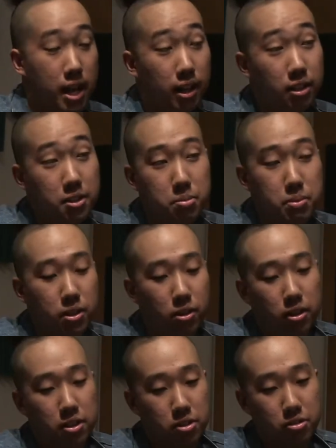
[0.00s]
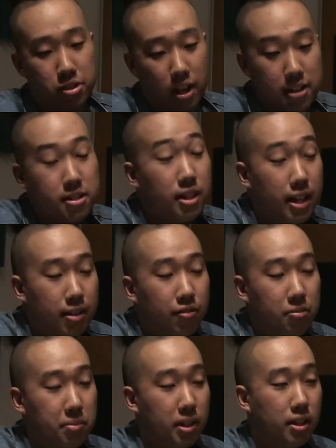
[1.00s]
I couldn't speak Korean, so it was isolated
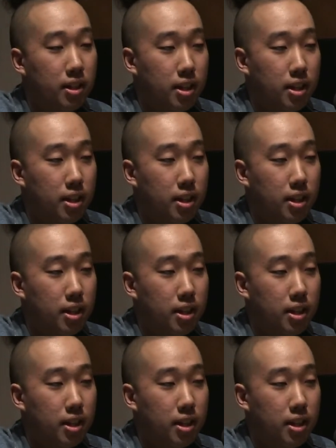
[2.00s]
for me.